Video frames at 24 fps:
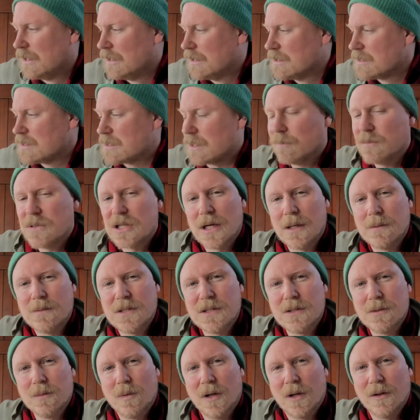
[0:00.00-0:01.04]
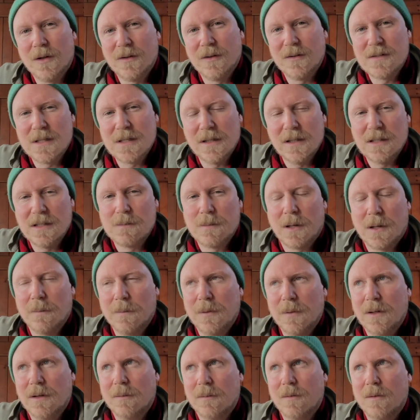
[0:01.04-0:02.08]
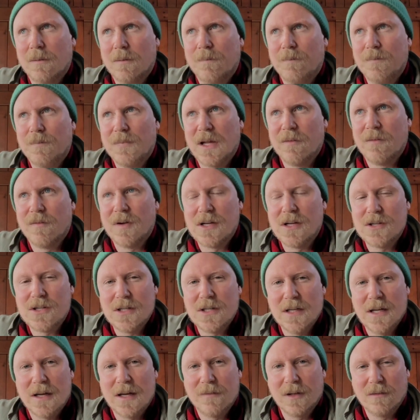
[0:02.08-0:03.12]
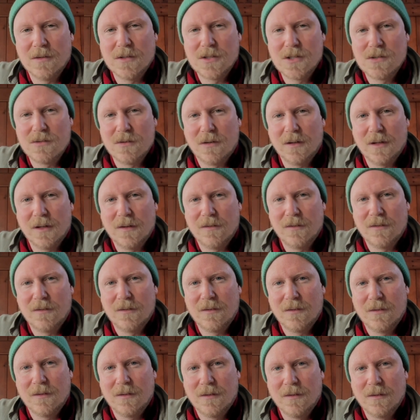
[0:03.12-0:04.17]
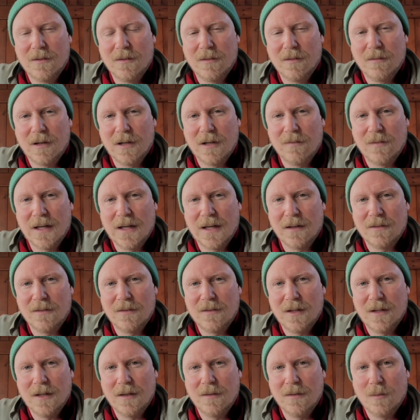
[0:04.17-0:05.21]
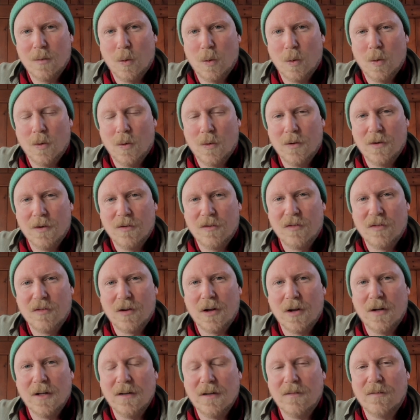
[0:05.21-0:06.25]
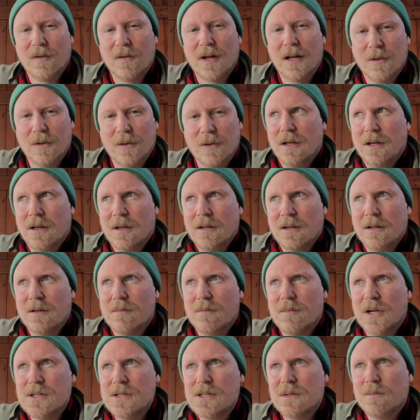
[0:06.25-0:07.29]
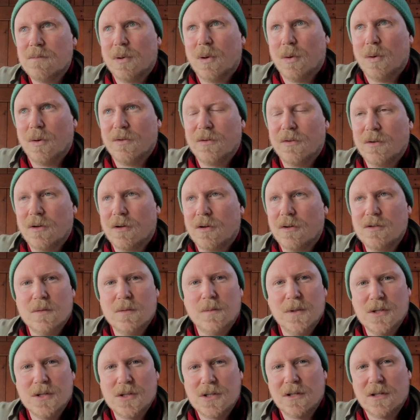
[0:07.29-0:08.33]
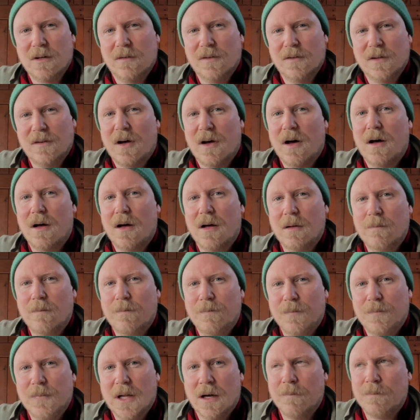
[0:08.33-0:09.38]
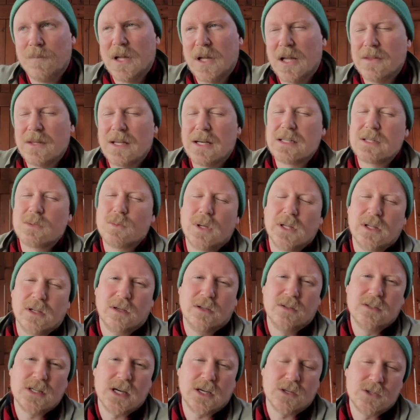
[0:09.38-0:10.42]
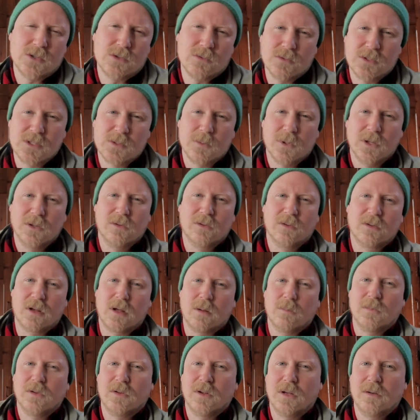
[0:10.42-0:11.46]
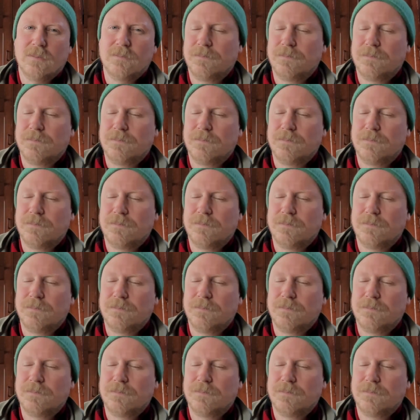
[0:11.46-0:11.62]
sometimes the one that's the least popular will eventually have the strongest degree of legacy or slowly develop the most important contribution over time. And that's where the contextual response comes in.